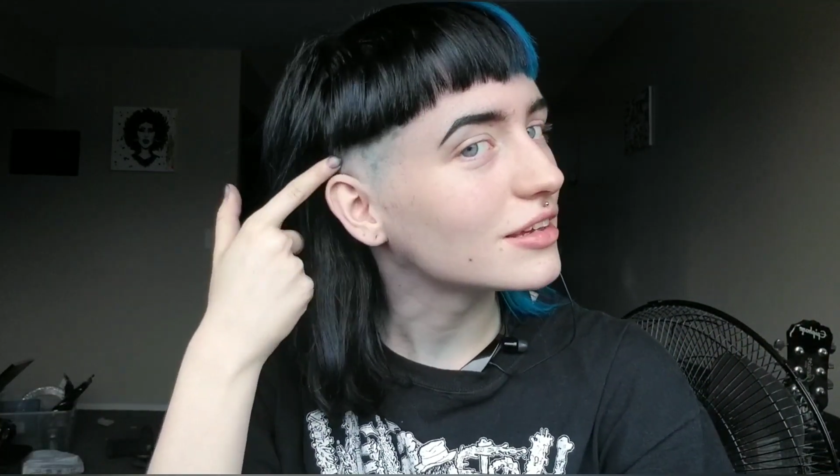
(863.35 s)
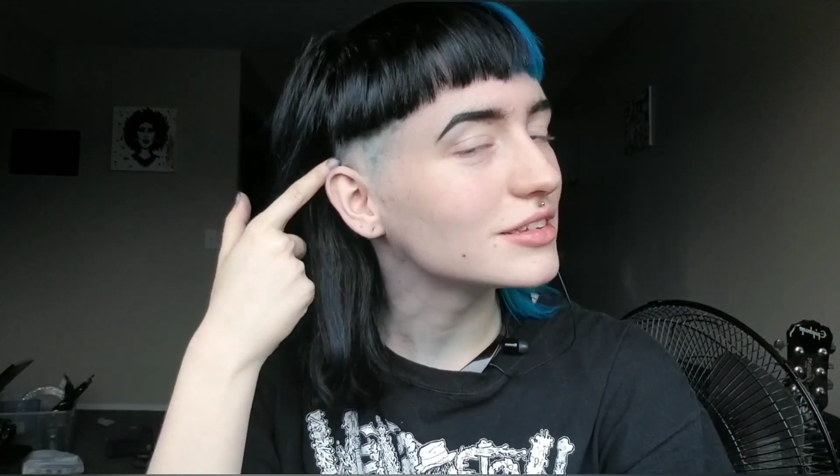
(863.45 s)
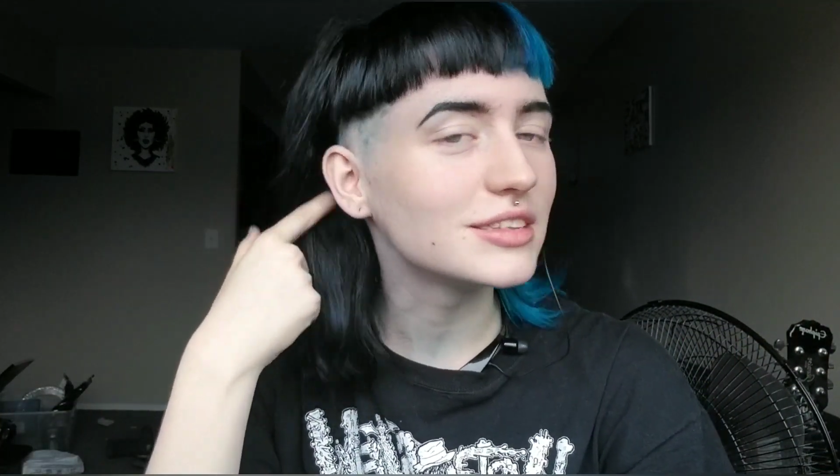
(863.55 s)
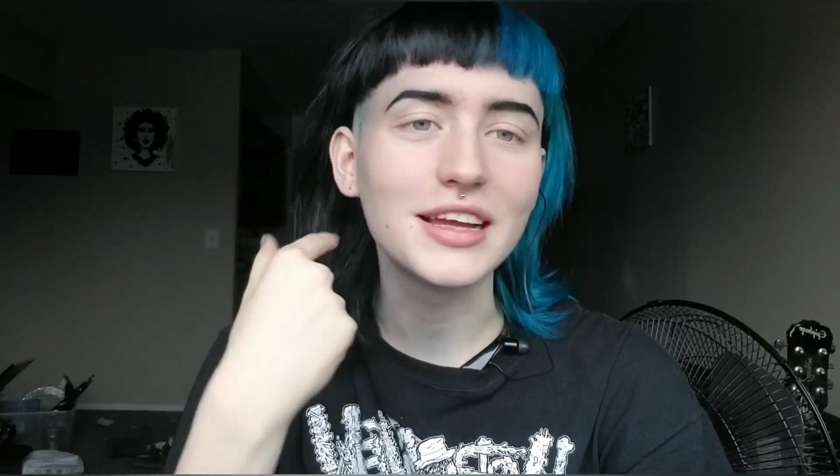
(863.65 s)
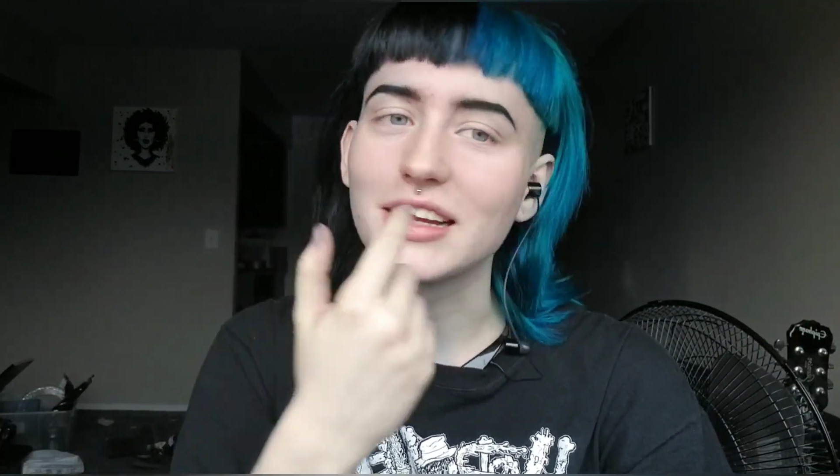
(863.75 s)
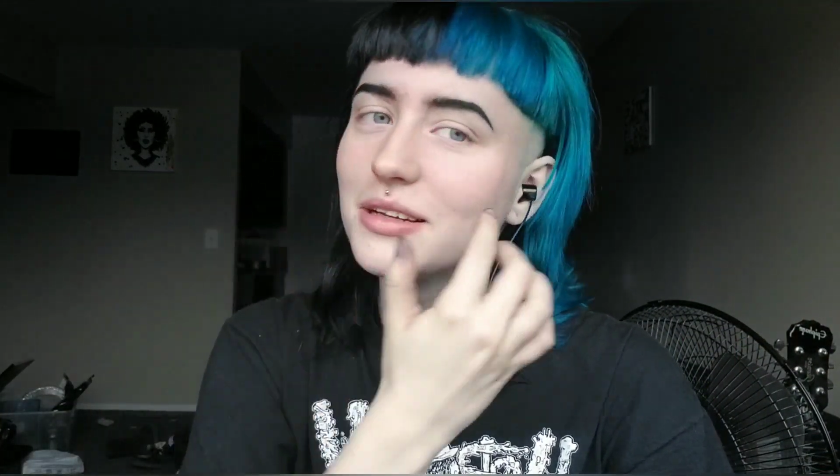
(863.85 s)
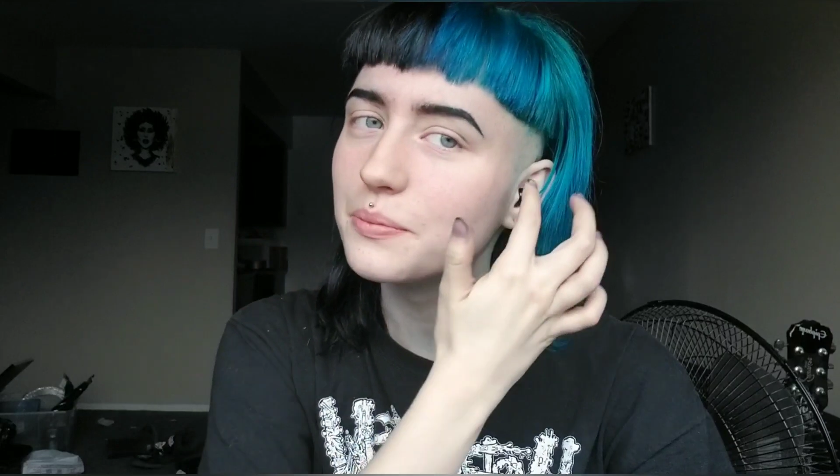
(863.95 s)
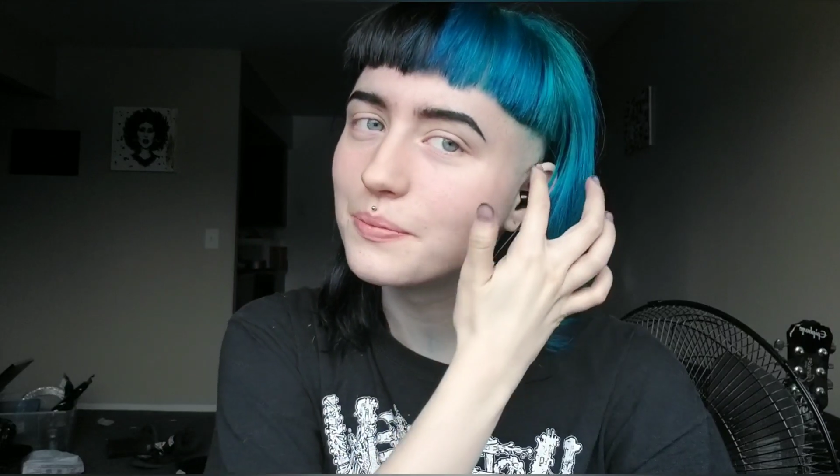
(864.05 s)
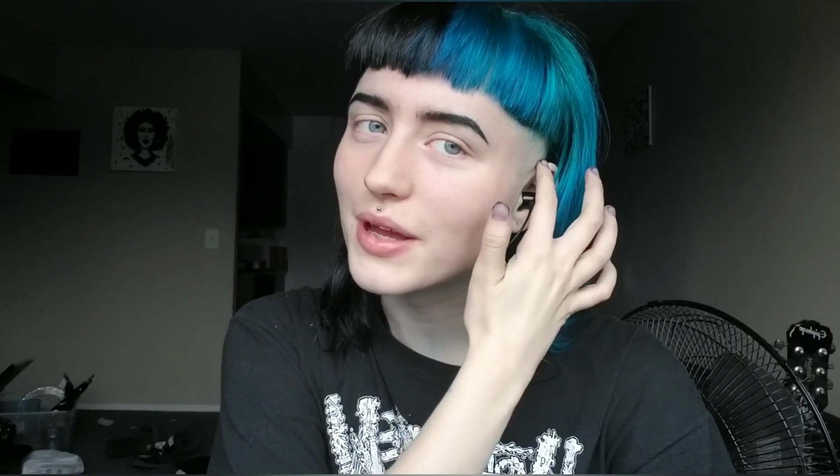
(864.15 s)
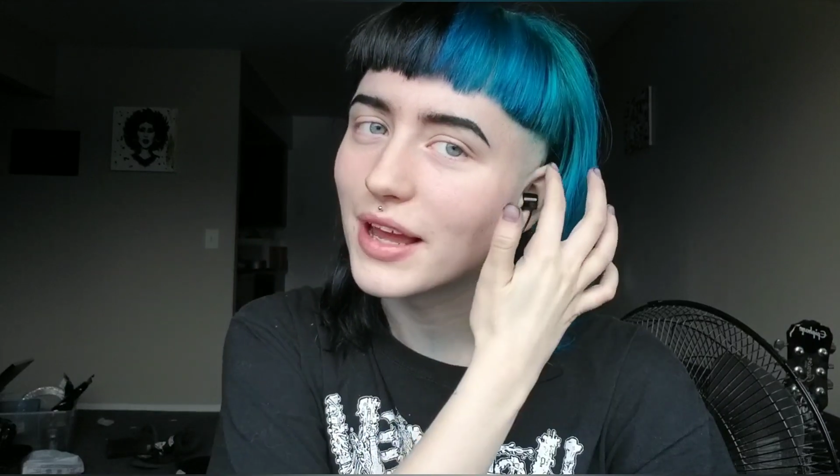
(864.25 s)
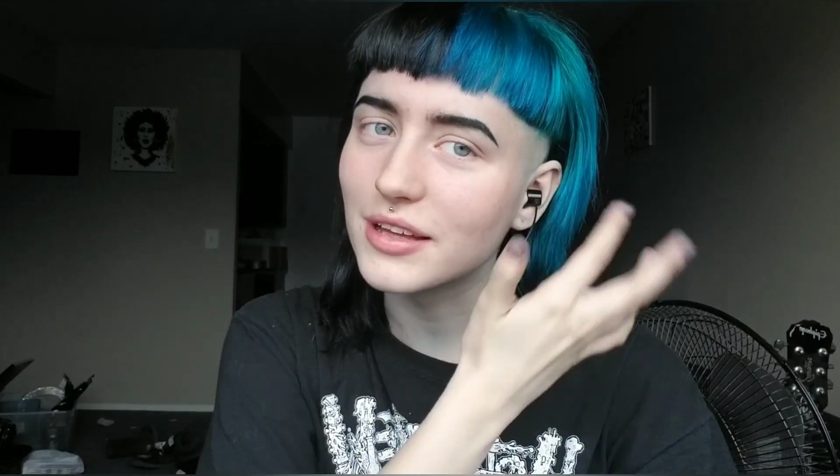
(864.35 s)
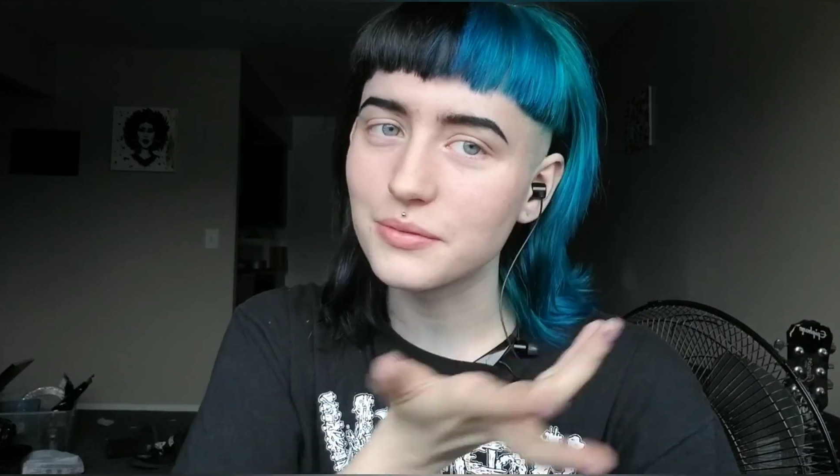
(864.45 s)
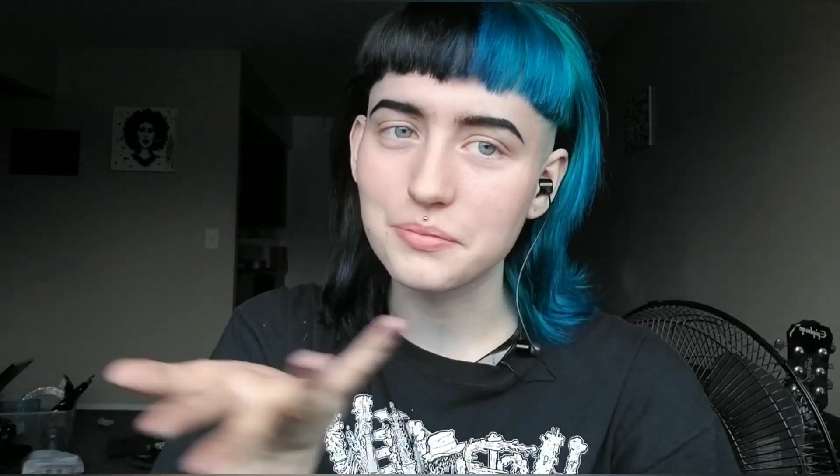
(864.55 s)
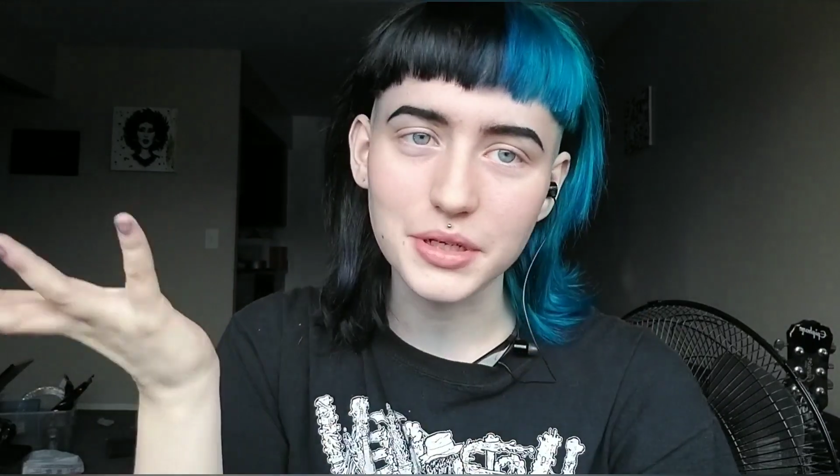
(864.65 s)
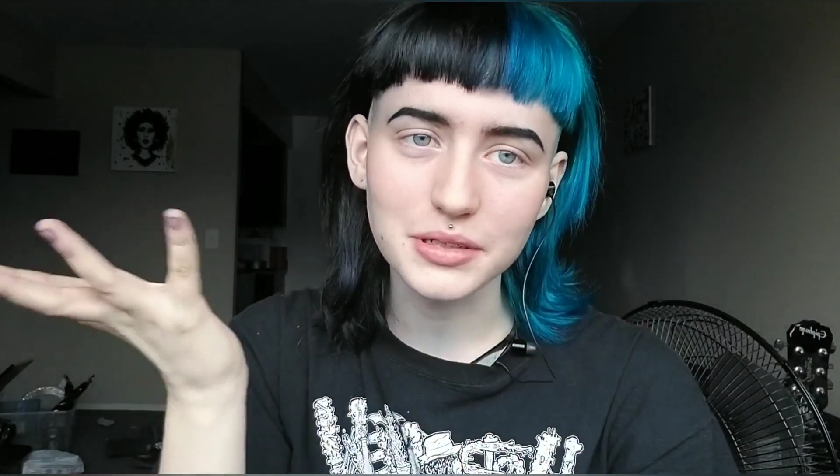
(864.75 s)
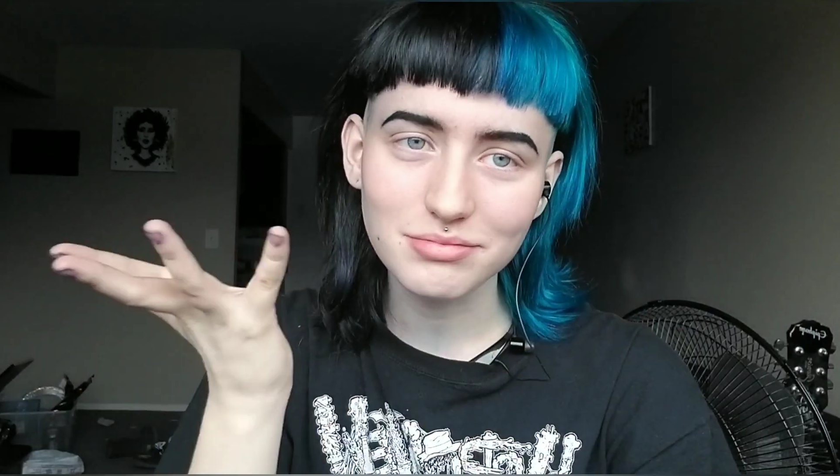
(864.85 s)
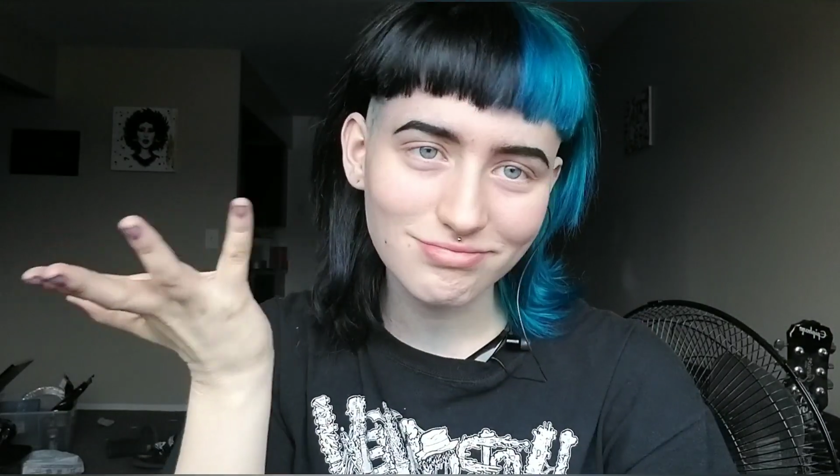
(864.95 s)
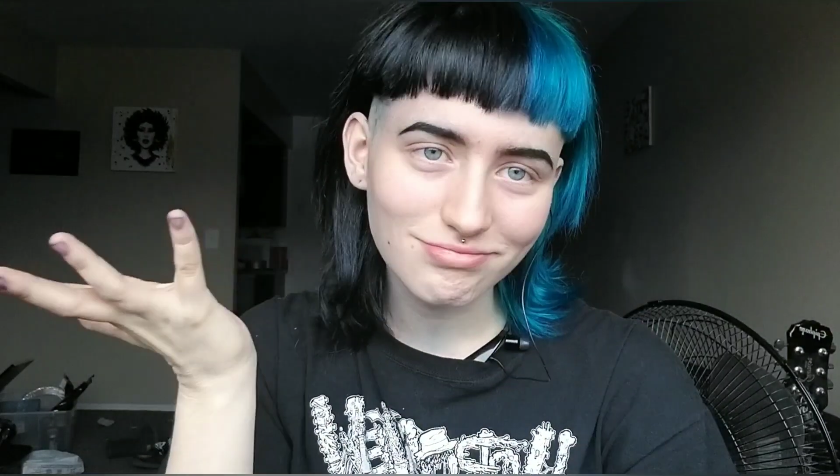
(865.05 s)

staining my head, but